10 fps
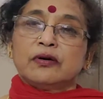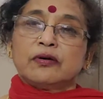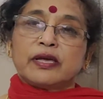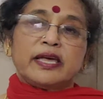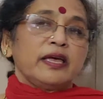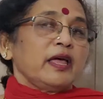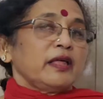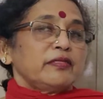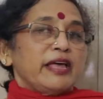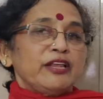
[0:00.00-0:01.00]
Okay?
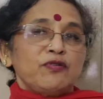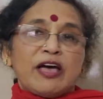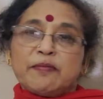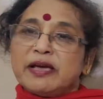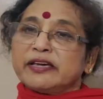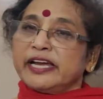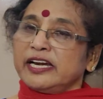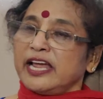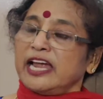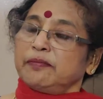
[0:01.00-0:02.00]
Then you have my
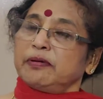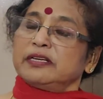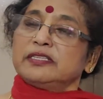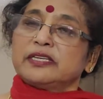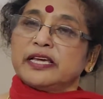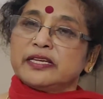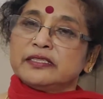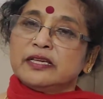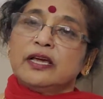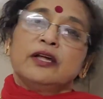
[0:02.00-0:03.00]
great grandpa
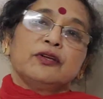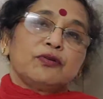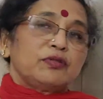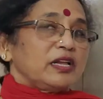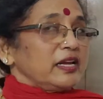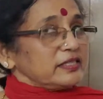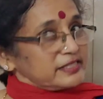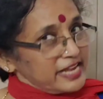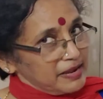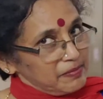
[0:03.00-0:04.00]
stays to the
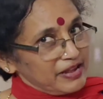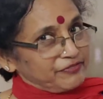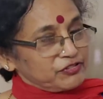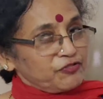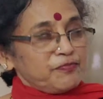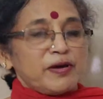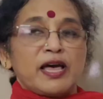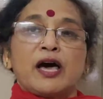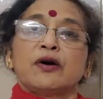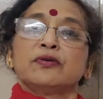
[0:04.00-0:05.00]
same left of my
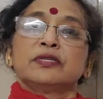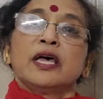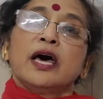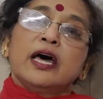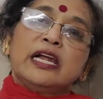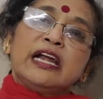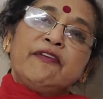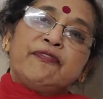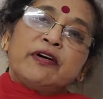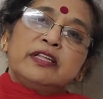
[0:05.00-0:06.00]
house, a little
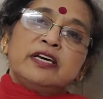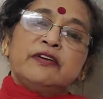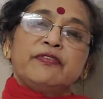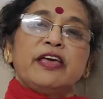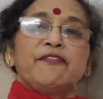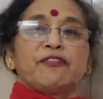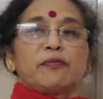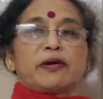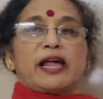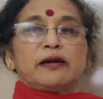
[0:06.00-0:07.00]
further away
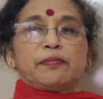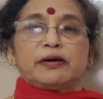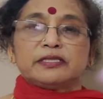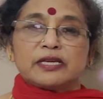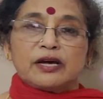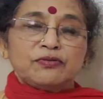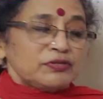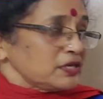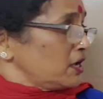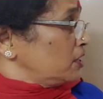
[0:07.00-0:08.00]
from grandpa's
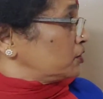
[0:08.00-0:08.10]
house.